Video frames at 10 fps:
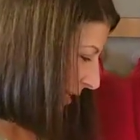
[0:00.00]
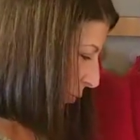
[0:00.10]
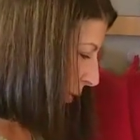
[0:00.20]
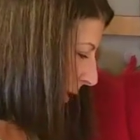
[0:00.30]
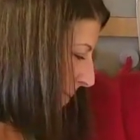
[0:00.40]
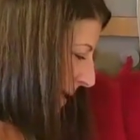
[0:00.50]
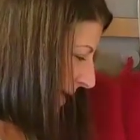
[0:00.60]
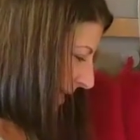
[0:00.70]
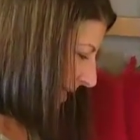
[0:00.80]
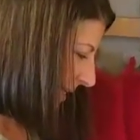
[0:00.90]
Will it make
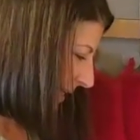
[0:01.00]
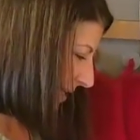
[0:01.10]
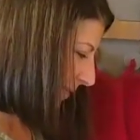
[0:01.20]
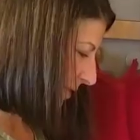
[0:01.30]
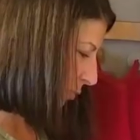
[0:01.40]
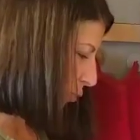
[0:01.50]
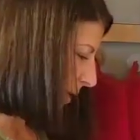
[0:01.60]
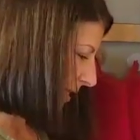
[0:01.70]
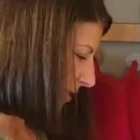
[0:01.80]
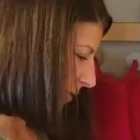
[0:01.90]
any kind of difference
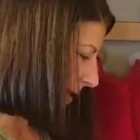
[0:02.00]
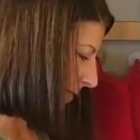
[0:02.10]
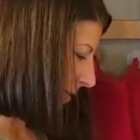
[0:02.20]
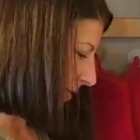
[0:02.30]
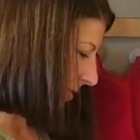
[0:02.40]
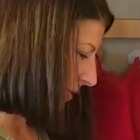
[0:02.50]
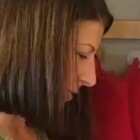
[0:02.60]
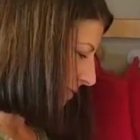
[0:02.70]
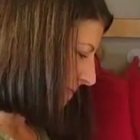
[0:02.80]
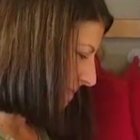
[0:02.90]
whatsoever?
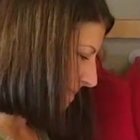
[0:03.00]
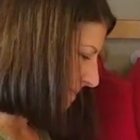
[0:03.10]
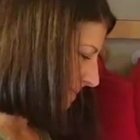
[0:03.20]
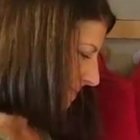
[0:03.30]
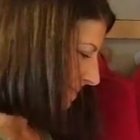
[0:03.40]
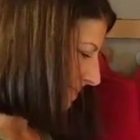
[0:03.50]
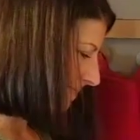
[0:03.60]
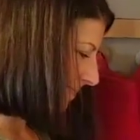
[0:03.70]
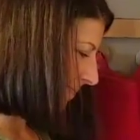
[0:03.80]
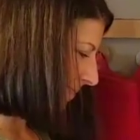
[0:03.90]
So, mm,
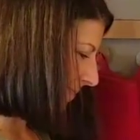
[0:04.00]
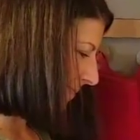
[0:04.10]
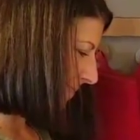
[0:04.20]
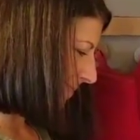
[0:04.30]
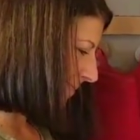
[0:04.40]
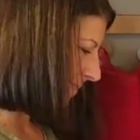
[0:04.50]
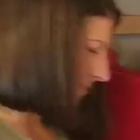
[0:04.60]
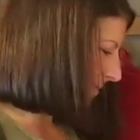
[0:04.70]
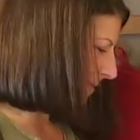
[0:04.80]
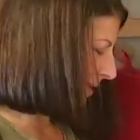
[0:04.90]

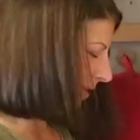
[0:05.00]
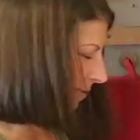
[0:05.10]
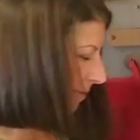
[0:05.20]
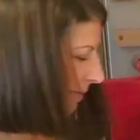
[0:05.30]
you know,